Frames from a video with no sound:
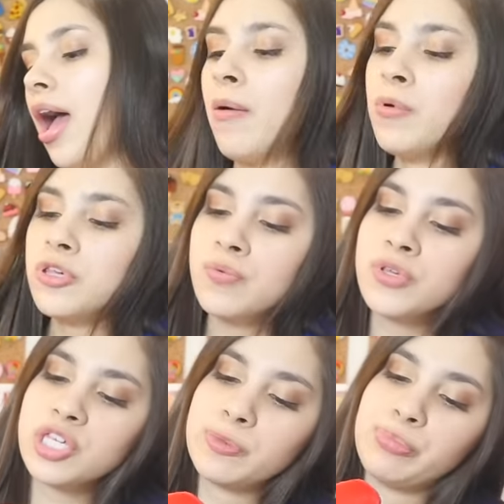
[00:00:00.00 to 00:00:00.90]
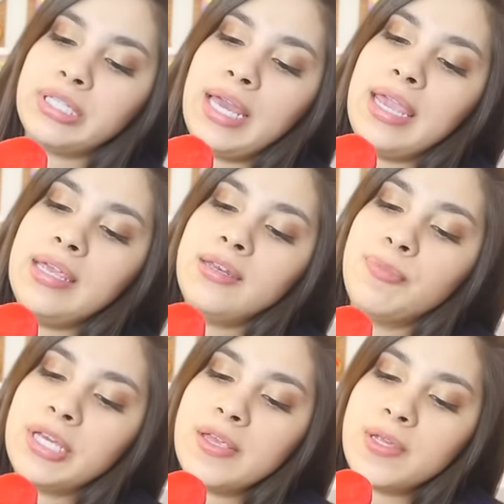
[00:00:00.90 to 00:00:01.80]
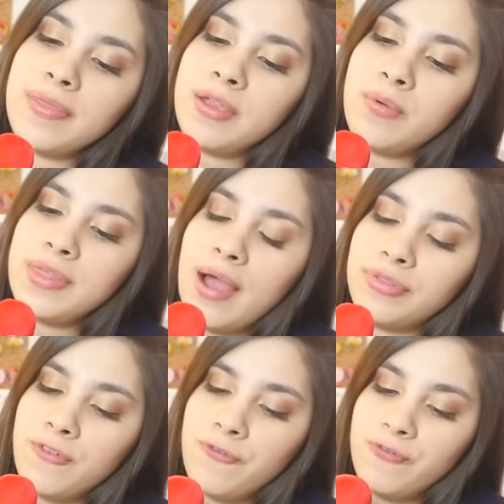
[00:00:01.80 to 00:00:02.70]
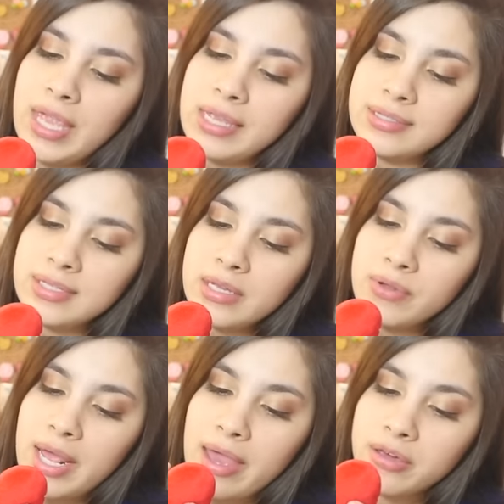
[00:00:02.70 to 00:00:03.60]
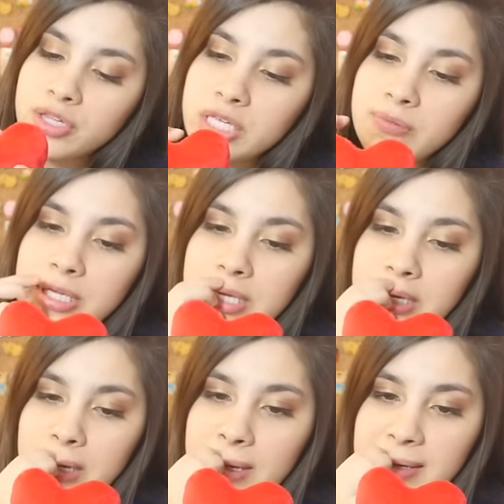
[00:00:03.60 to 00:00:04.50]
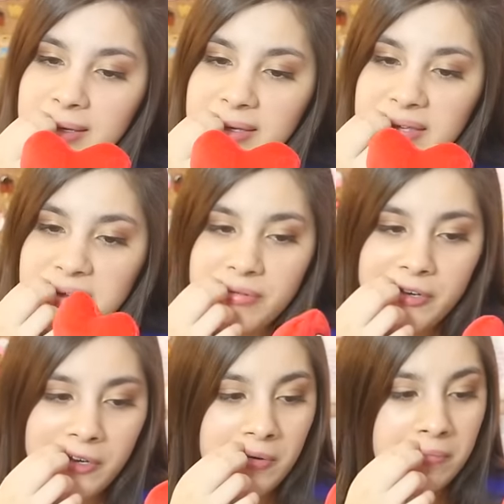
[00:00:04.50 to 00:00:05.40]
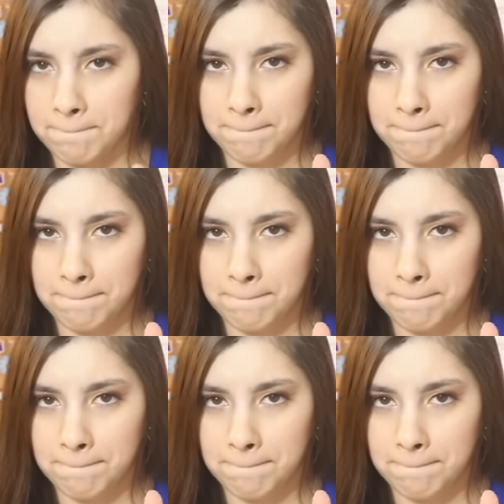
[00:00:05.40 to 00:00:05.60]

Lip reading: I wish it was just plain because I think without the face it would actually be cuter.